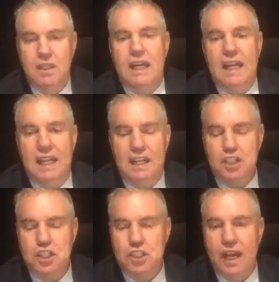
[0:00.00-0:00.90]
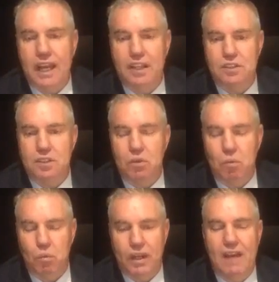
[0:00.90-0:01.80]
In each state,
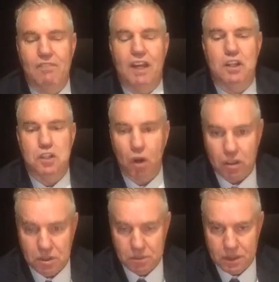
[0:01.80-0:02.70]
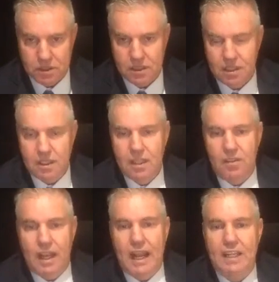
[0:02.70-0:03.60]
we have a document
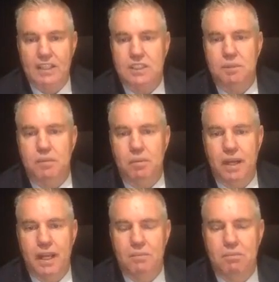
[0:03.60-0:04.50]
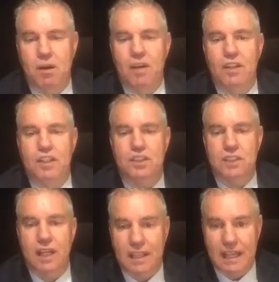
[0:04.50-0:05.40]
that has to be prepared by the
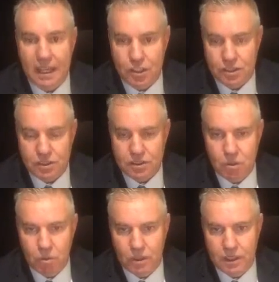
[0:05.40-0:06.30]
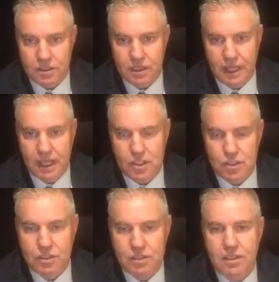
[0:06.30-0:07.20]
selling agent or the listing agent,